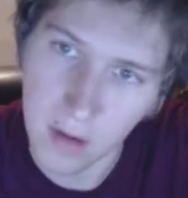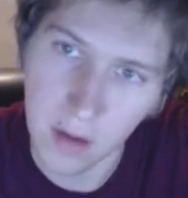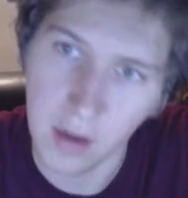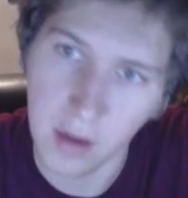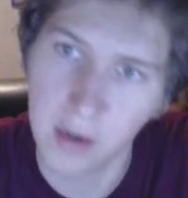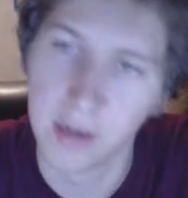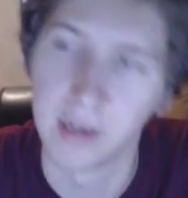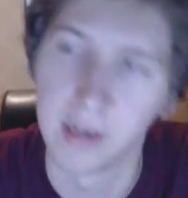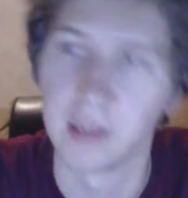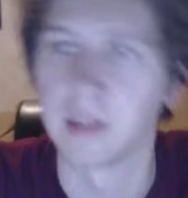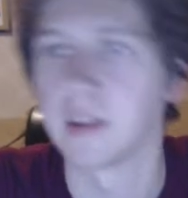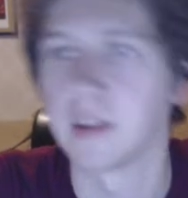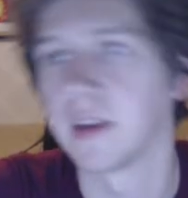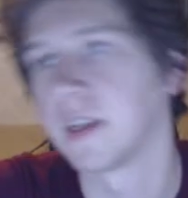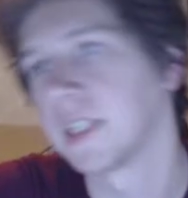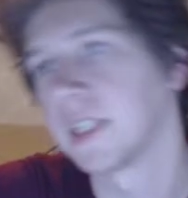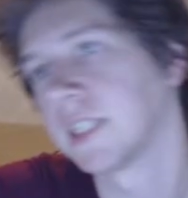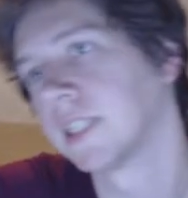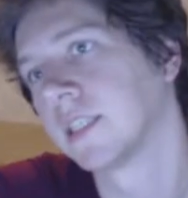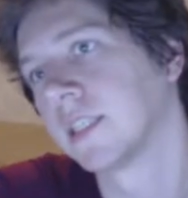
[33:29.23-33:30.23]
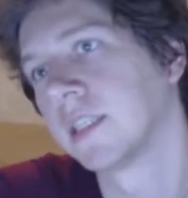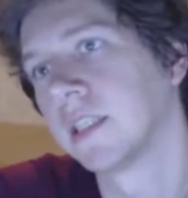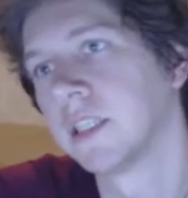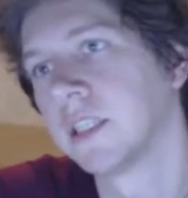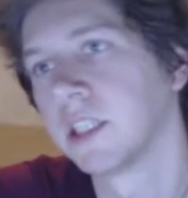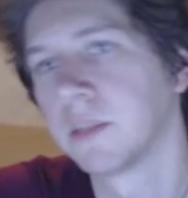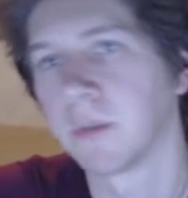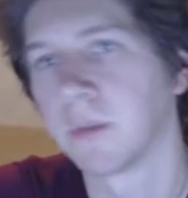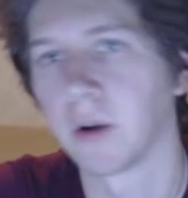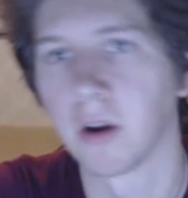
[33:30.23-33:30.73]
Hint, hint.
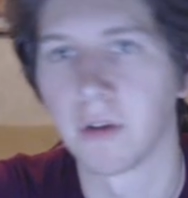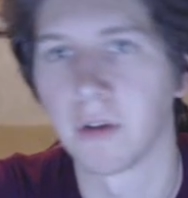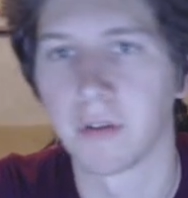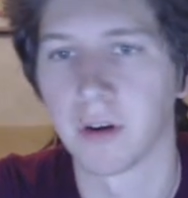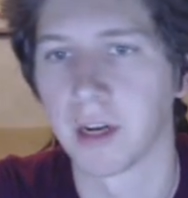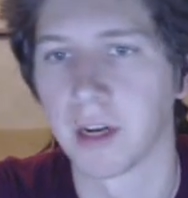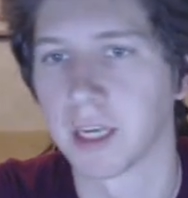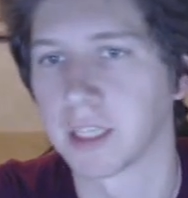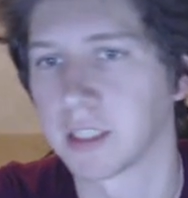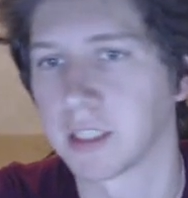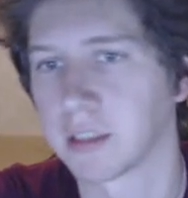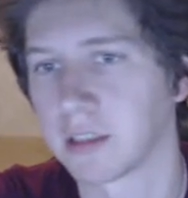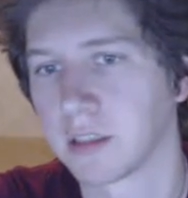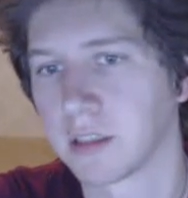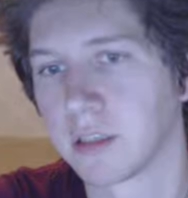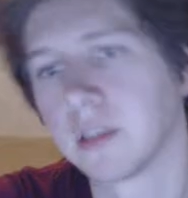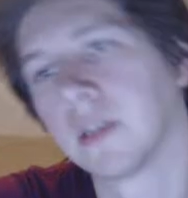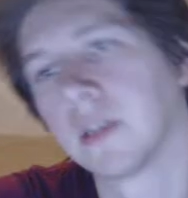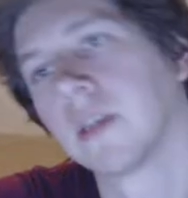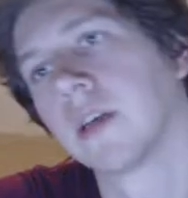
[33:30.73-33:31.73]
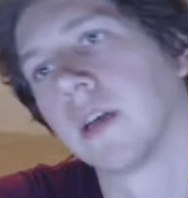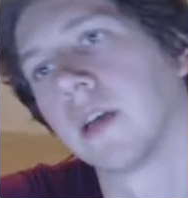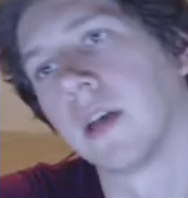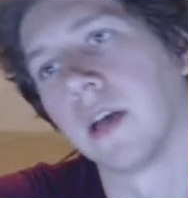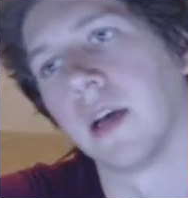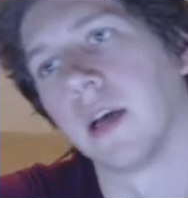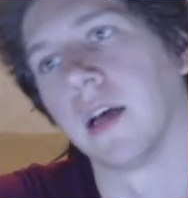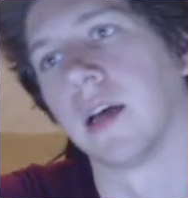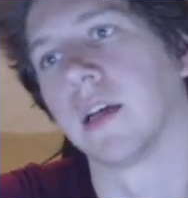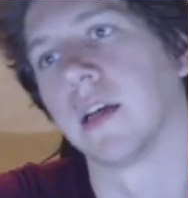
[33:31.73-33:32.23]
Spoiler for next
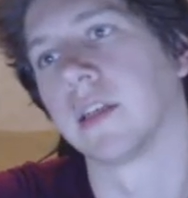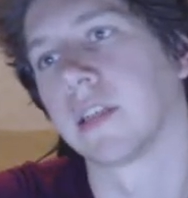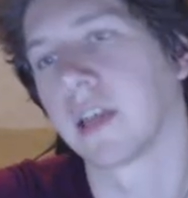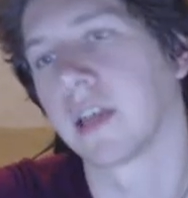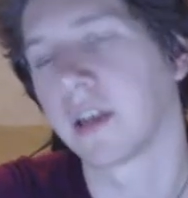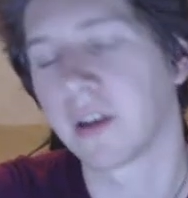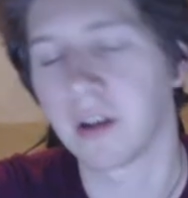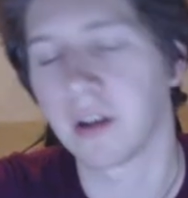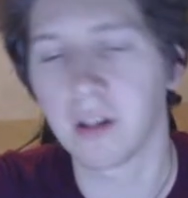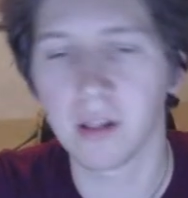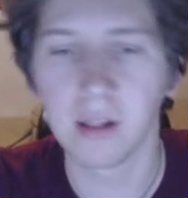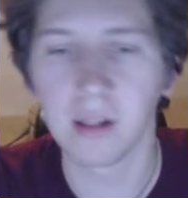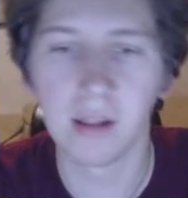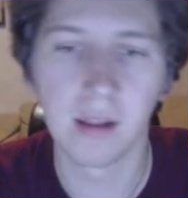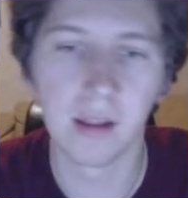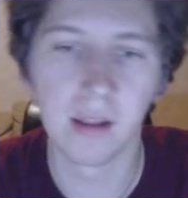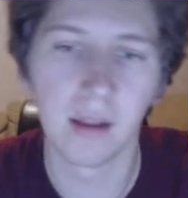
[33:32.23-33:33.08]
cycle.